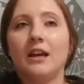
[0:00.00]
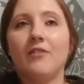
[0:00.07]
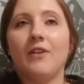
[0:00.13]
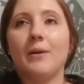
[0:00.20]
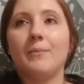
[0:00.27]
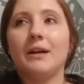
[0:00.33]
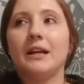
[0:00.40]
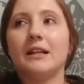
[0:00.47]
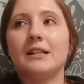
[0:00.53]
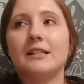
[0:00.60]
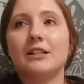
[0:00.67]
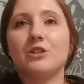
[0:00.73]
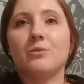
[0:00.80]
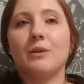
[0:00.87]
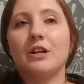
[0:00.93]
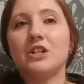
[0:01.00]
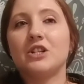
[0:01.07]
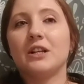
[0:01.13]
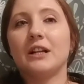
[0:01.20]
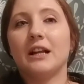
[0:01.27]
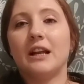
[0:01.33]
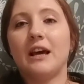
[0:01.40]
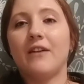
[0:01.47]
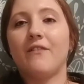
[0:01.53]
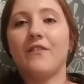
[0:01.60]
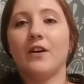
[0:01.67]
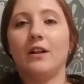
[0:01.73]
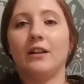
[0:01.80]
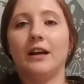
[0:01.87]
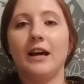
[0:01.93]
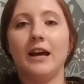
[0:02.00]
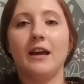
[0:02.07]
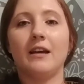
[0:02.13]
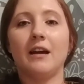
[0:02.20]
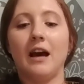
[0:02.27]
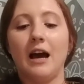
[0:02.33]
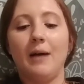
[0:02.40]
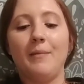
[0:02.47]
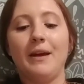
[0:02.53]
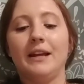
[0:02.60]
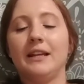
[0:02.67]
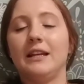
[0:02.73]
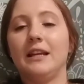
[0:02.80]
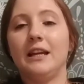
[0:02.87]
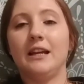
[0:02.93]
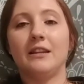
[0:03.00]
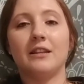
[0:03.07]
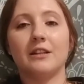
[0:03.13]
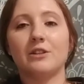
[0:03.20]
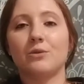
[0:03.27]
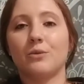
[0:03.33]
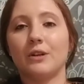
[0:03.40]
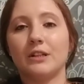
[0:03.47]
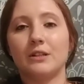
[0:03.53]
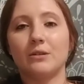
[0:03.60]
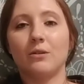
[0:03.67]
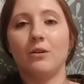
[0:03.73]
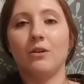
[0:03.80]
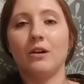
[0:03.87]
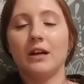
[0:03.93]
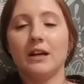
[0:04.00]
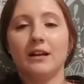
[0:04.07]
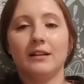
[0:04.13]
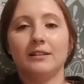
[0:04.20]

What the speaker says: if I'm in a situation and I feel like I may need this crystal,